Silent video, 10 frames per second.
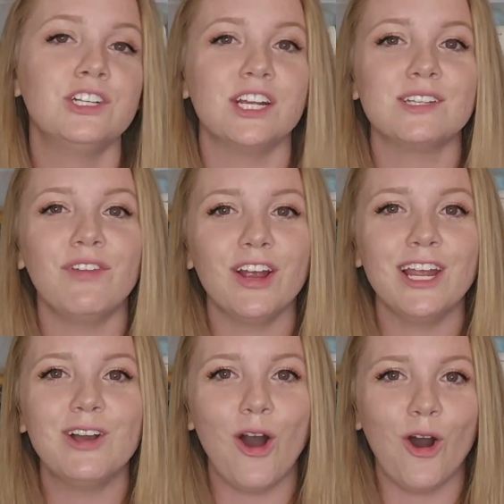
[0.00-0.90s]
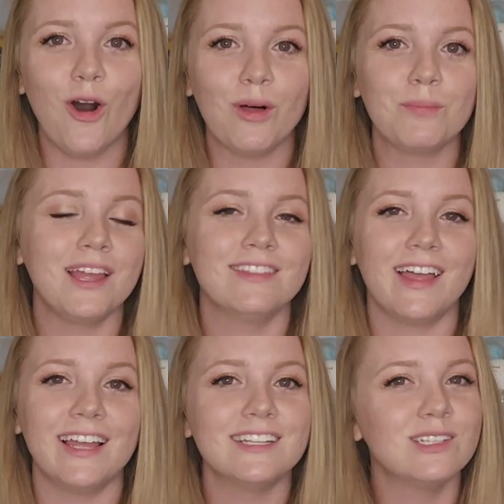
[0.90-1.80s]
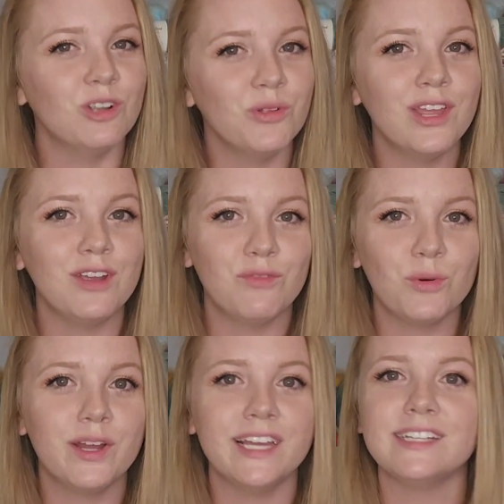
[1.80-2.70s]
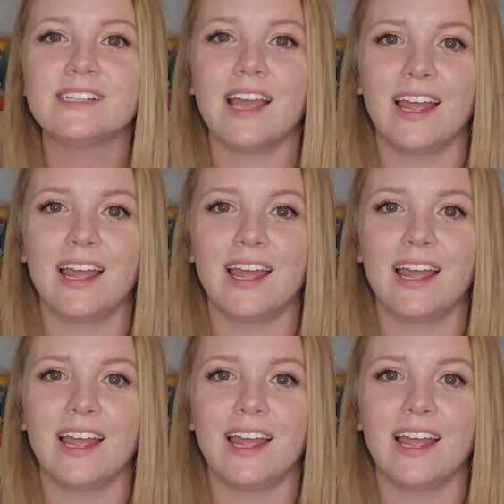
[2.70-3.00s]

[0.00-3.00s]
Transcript: She has a very calm and like soothing voice,